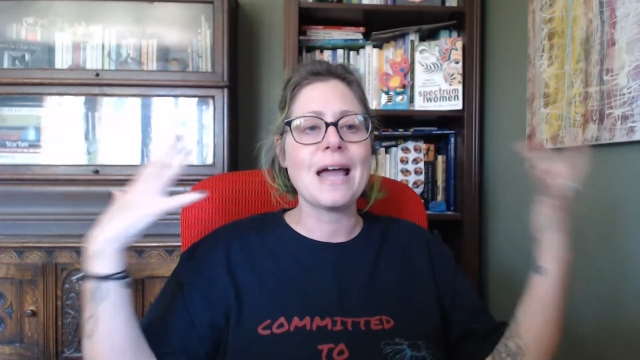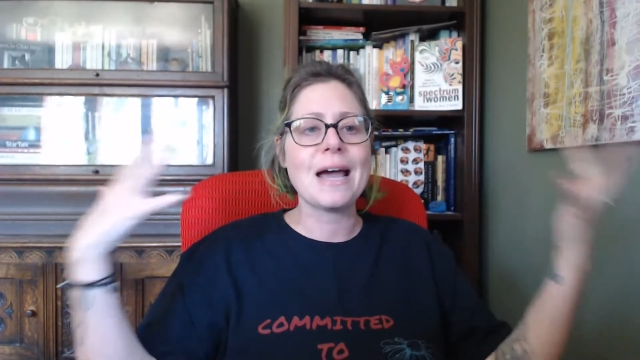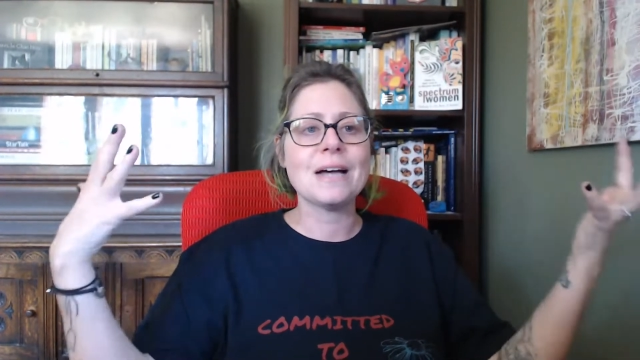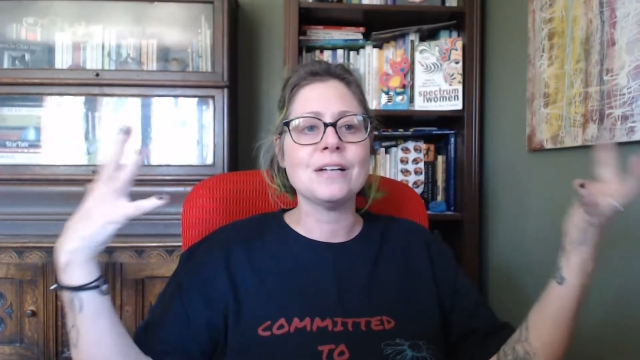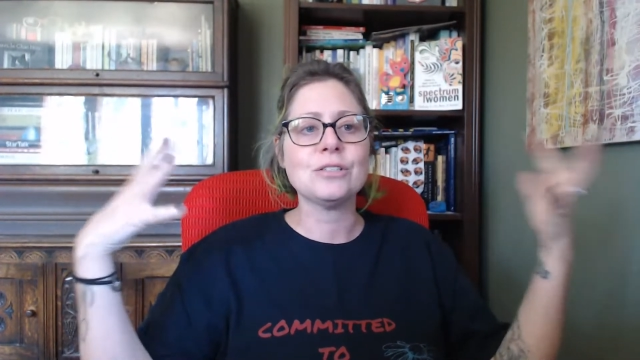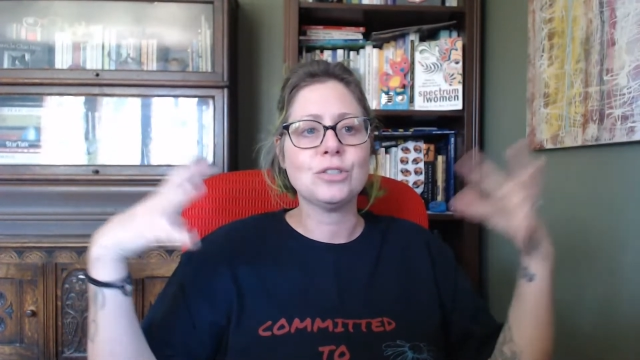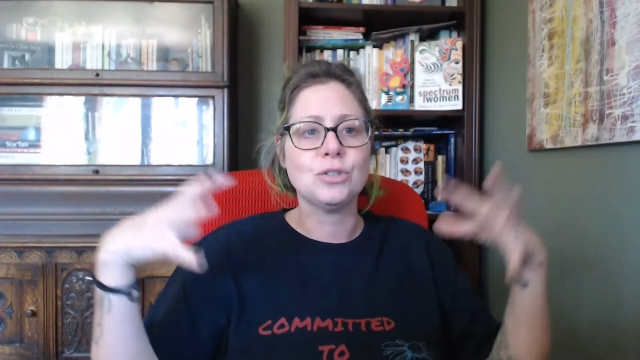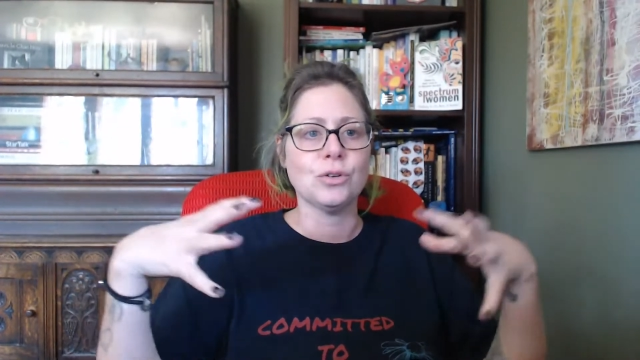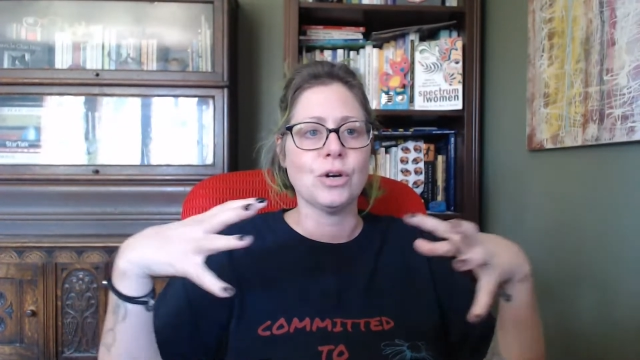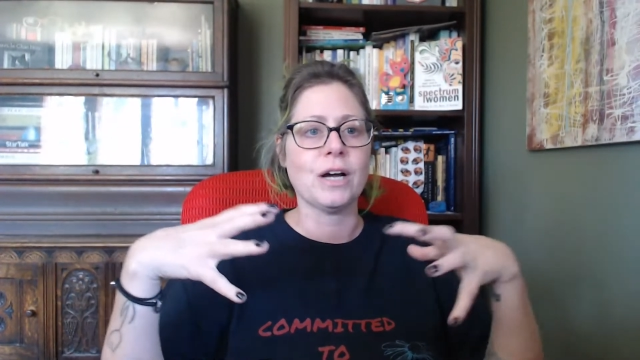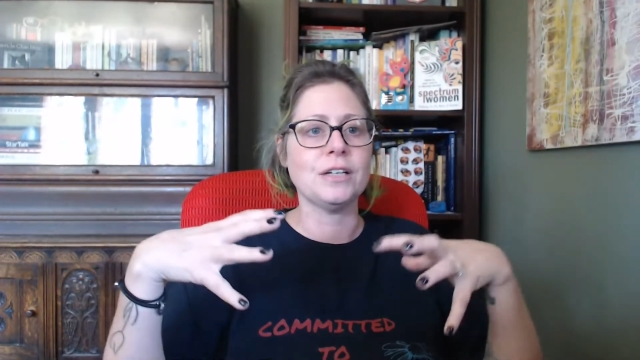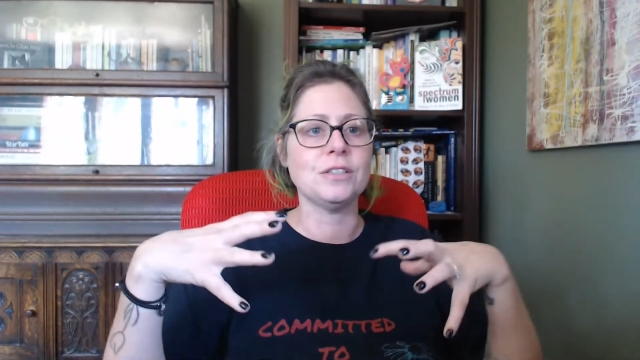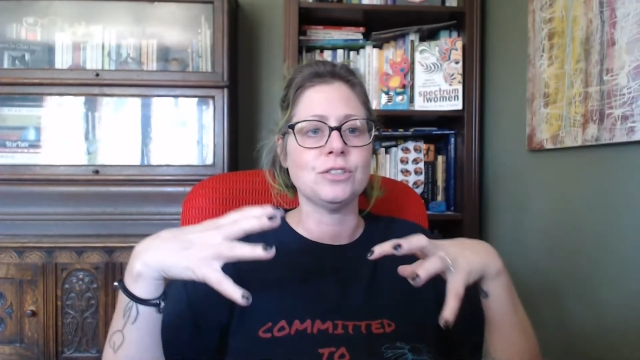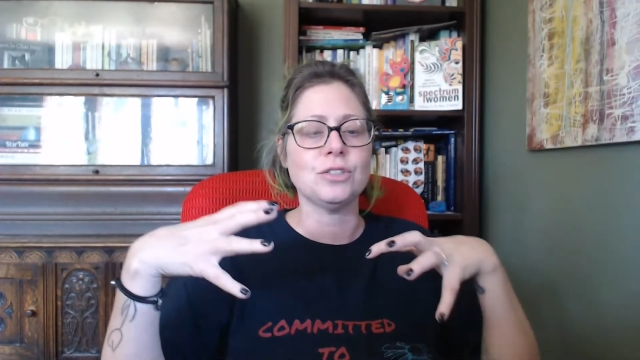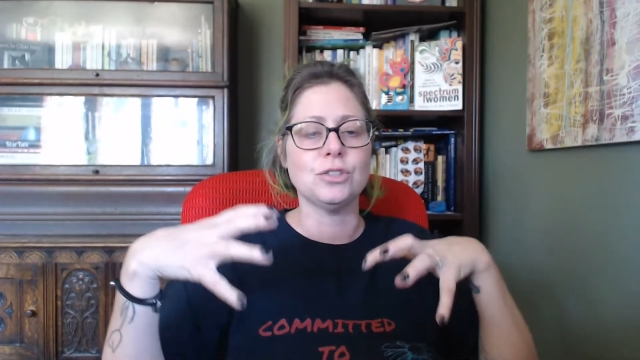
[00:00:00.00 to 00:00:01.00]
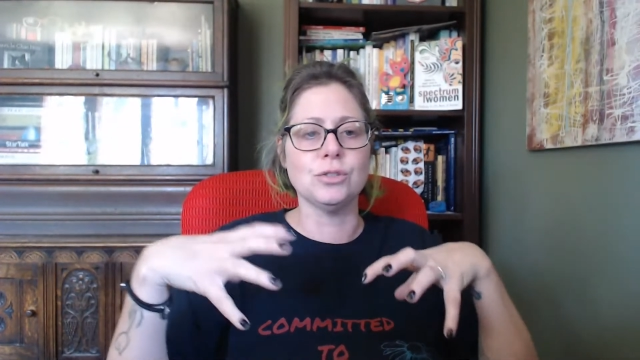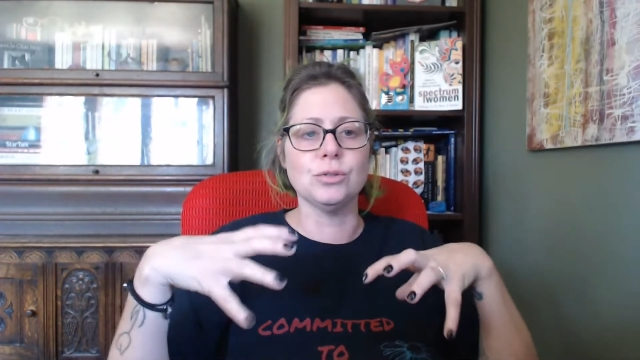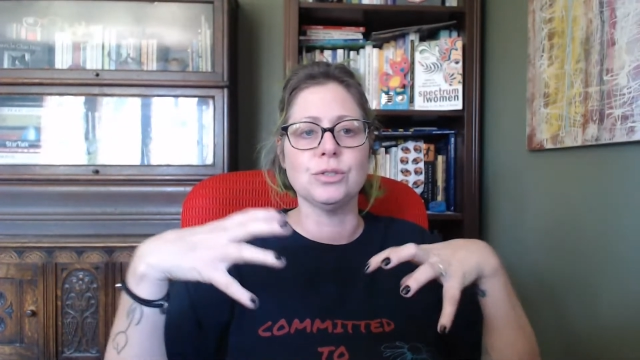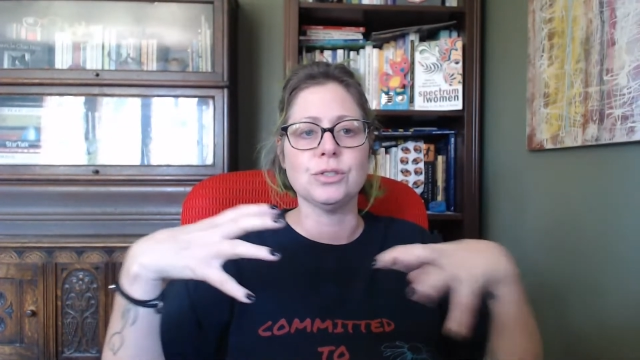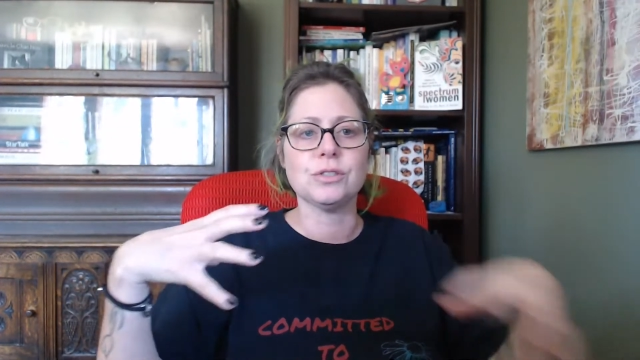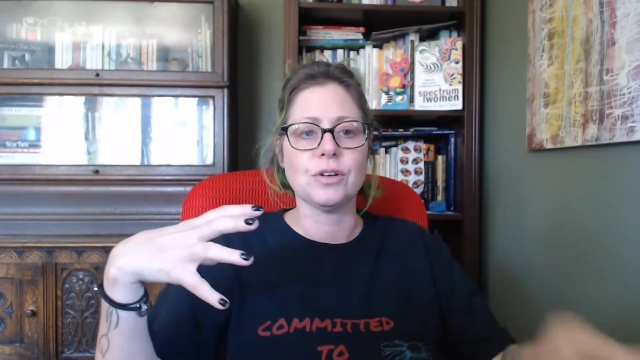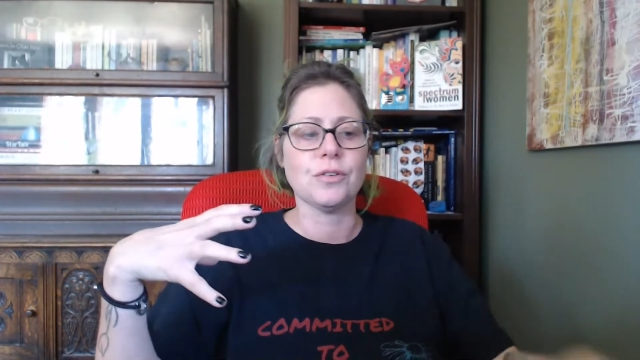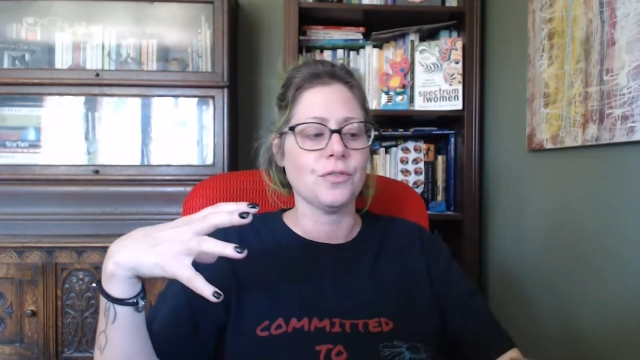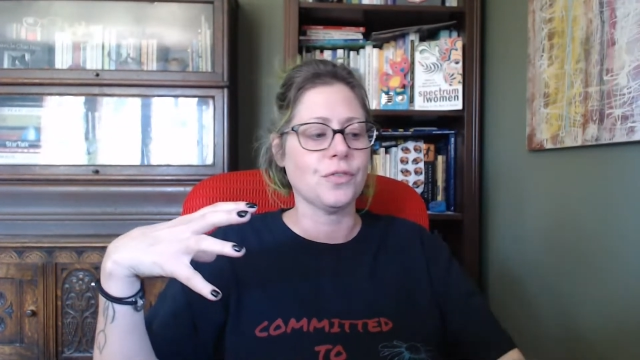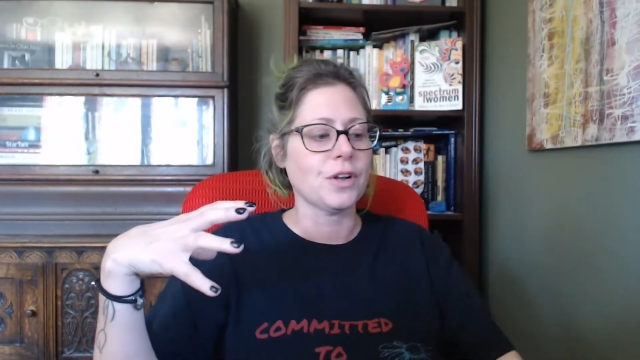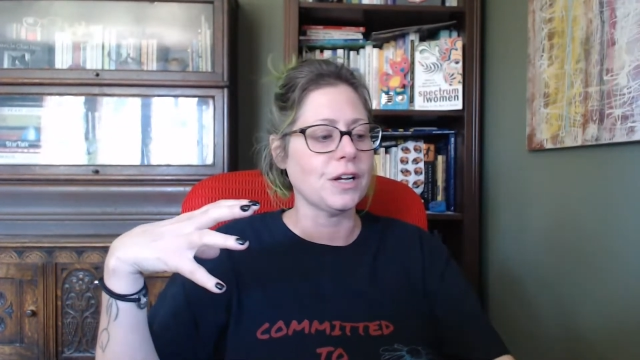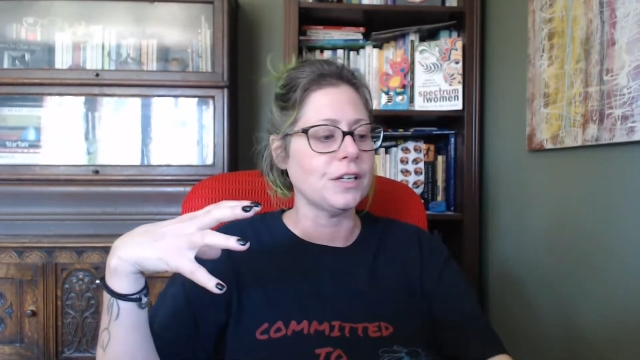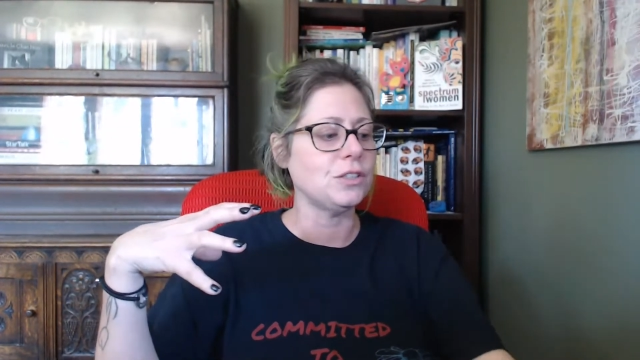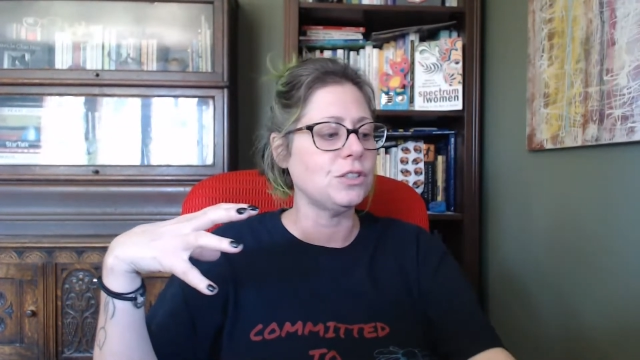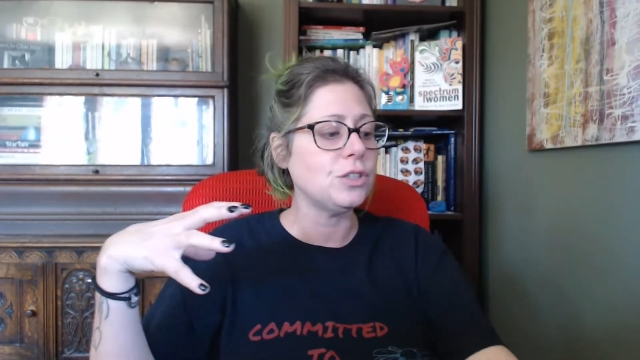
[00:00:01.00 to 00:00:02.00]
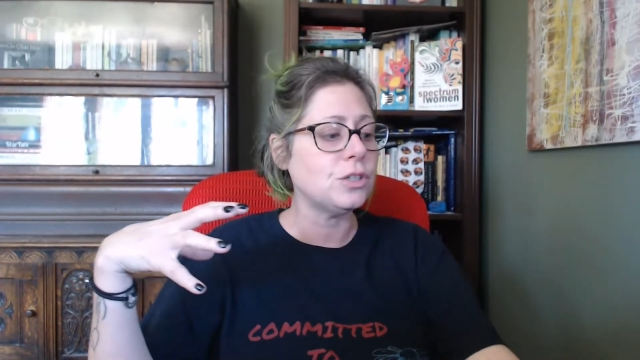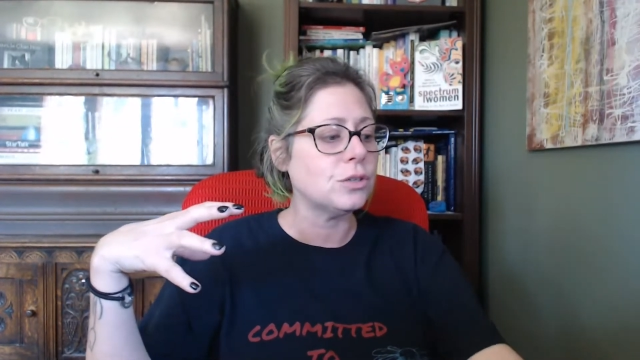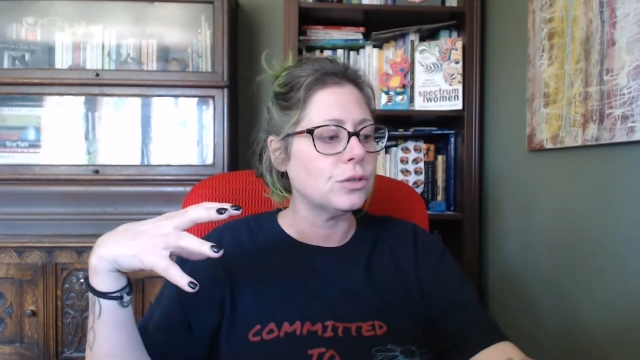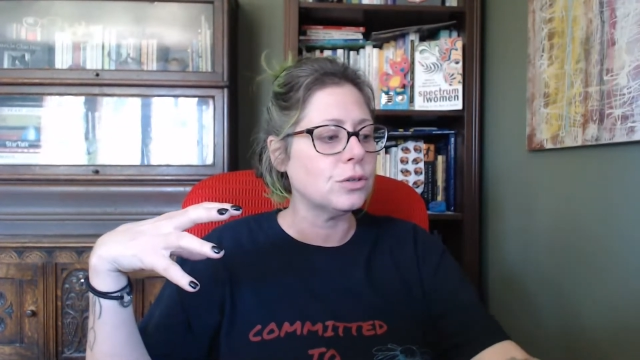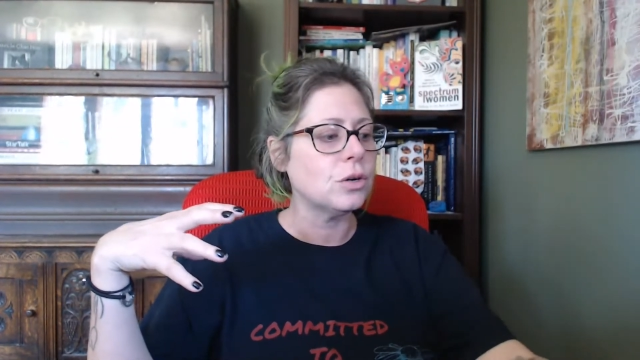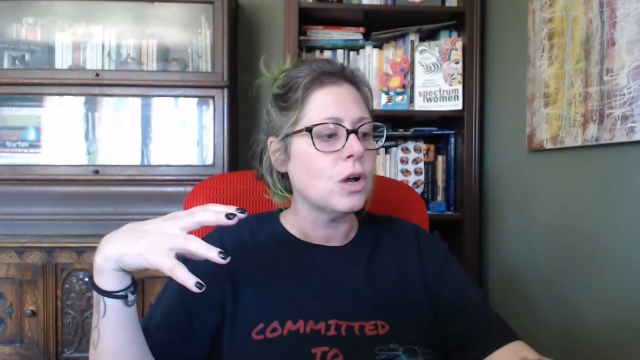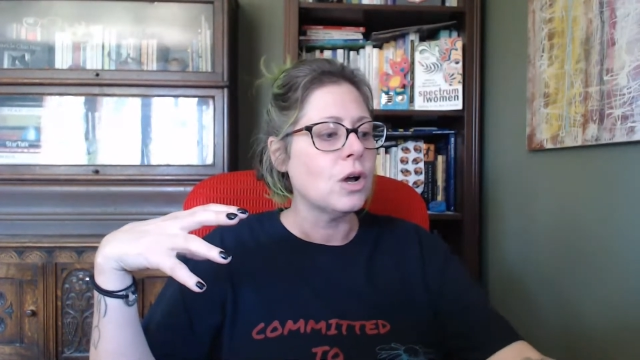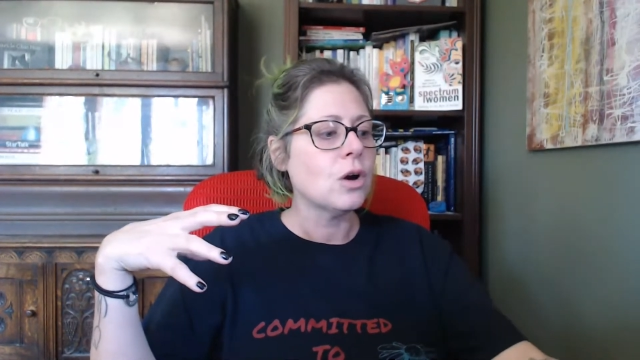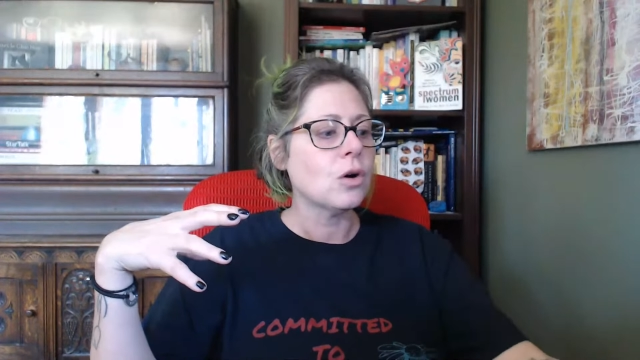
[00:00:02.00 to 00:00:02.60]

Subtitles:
ask you guys to do the stuff that I do,